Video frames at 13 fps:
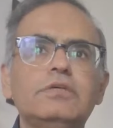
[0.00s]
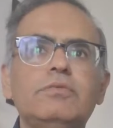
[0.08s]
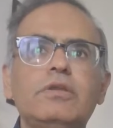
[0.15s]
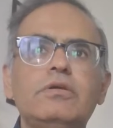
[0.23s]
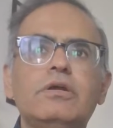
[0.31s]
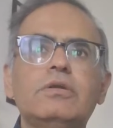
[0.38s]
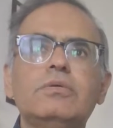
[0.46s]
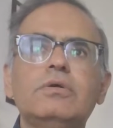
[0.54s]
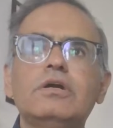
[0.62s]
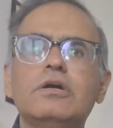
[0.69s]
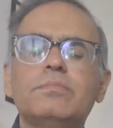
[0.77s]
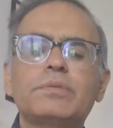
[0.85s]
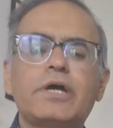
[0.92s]
when you are
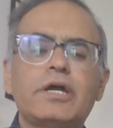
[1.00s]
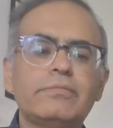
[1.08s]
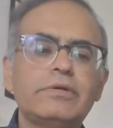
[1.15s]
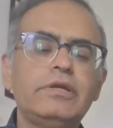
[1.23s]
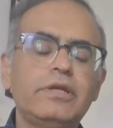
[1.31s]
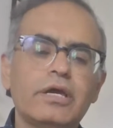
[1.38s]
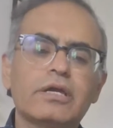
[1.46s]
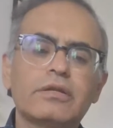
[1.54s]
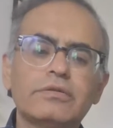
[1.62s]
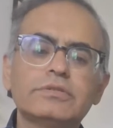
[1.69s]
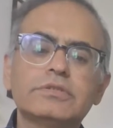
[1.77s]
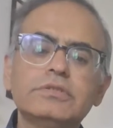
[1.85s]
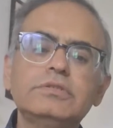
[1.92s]
doing a primary
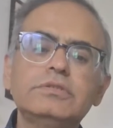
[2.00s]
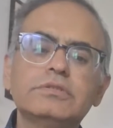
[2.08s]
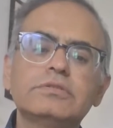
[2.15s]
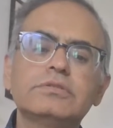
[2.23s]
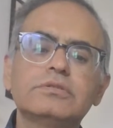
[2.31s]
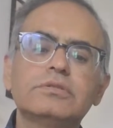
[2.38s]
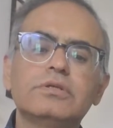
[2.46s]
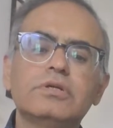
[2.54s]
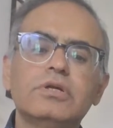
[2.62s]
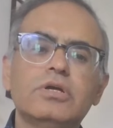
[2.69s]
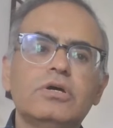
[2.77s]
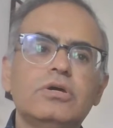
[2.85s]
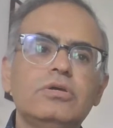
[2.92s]
diagnosis,
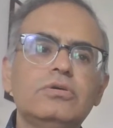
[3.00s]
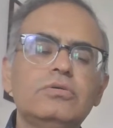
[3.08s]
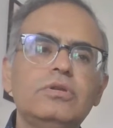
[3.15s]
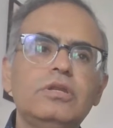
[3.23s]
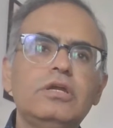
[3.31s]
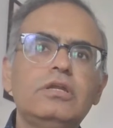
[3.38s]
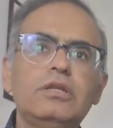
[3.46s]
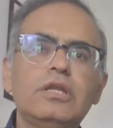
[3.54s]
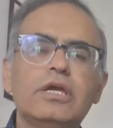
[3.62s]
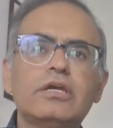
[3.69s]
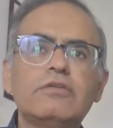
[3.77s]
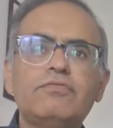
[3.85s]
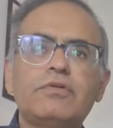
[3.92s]
you need,
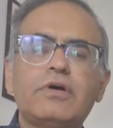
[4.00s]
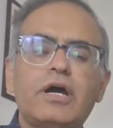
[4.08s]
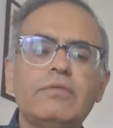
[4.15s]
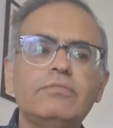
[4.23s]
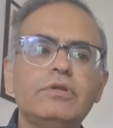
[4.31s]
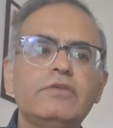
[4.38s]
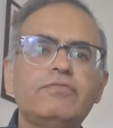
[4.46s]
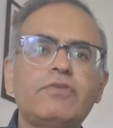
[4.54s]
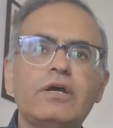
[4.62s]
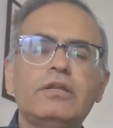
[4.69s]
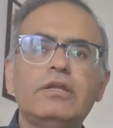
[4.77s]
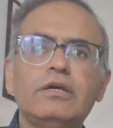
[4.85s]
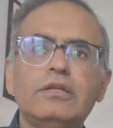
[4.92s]
like if
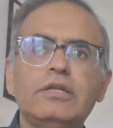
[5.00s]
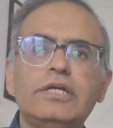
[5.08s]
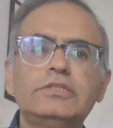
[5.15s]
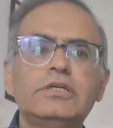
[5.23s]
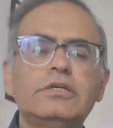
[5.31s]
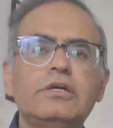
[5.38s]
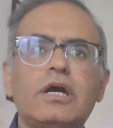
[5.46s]
I let's say